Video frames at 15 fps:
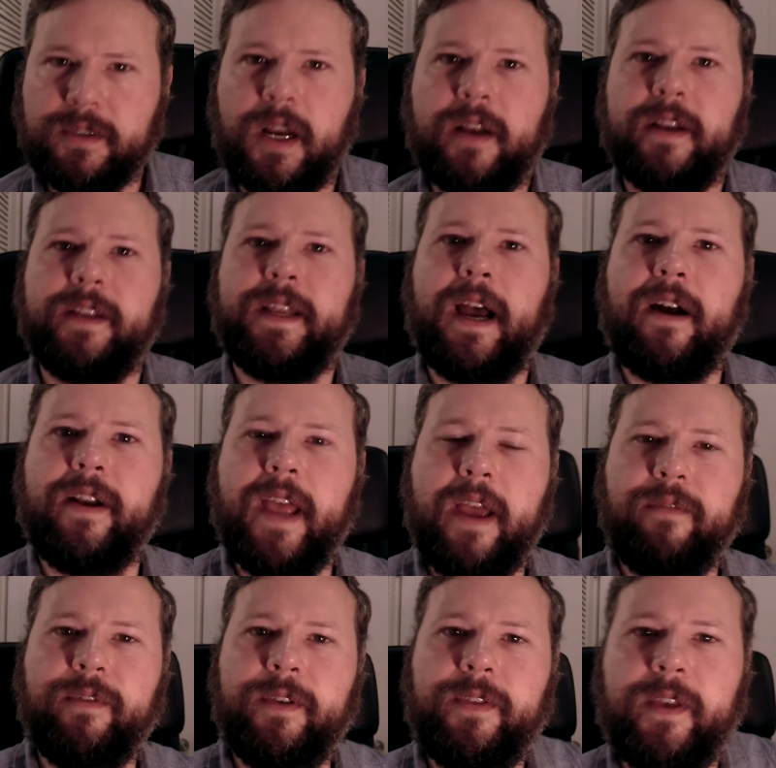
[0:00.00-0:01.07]
trying to doubt
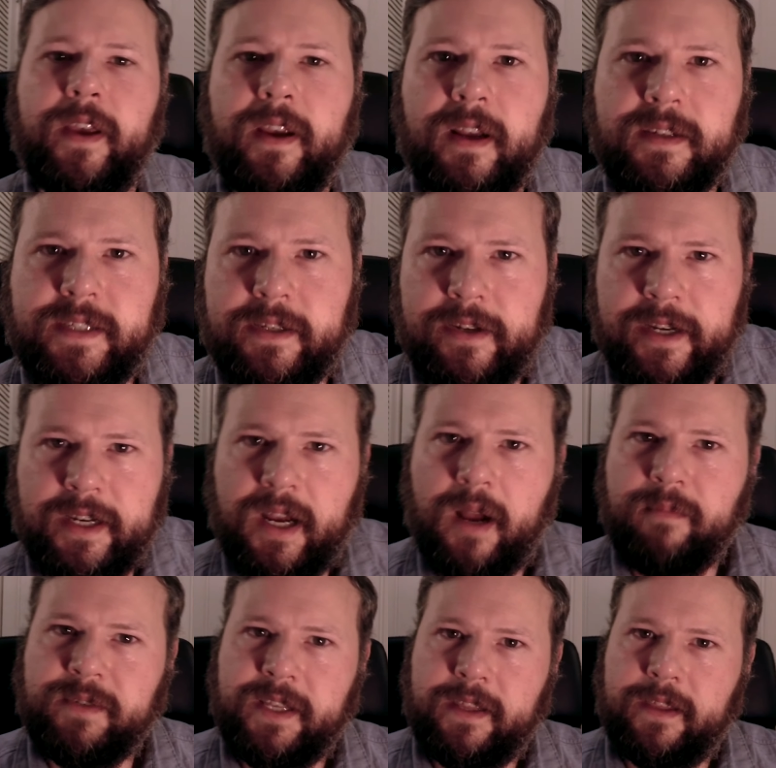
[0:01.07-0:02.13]
everything until I
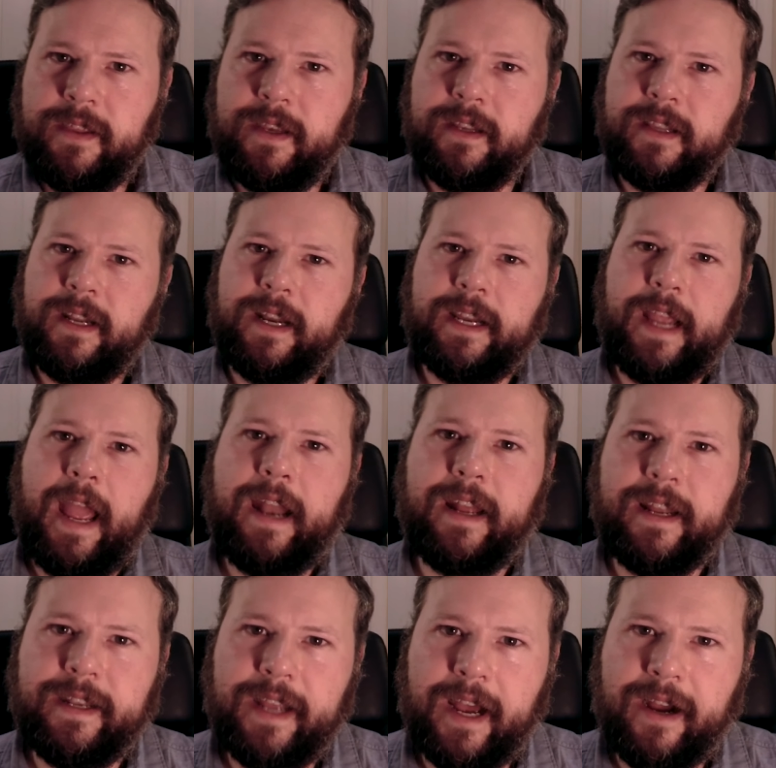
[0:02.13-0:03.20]
come to the thing that I
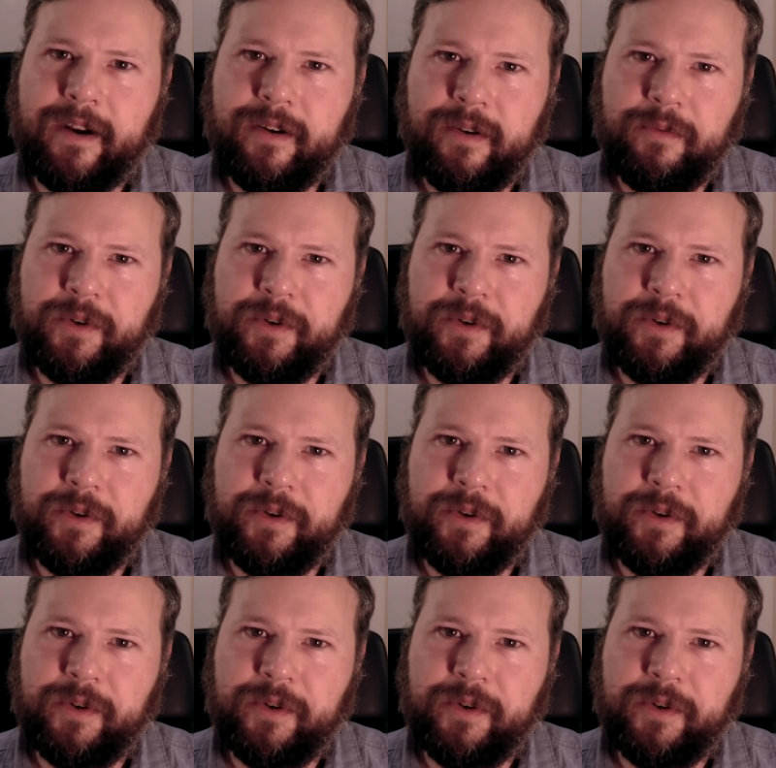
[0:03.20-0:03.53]
cannot doubt,